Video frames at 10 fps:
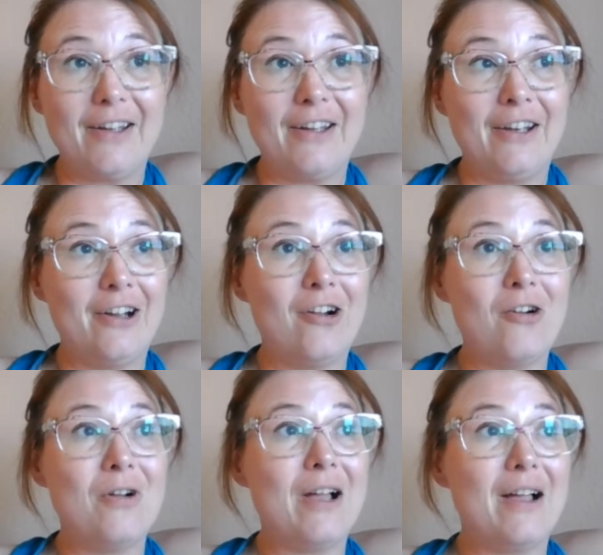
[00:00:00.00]
you
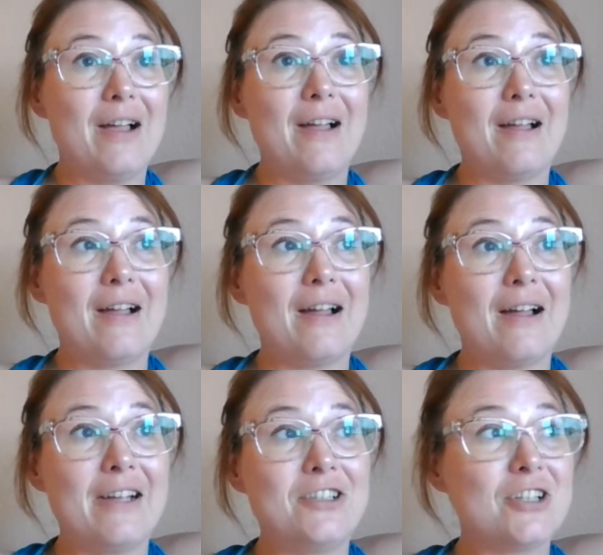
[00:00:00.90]
know?
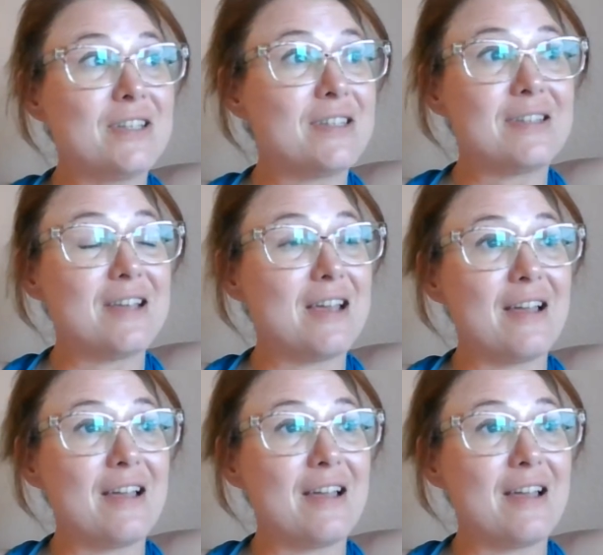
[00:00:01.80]
I just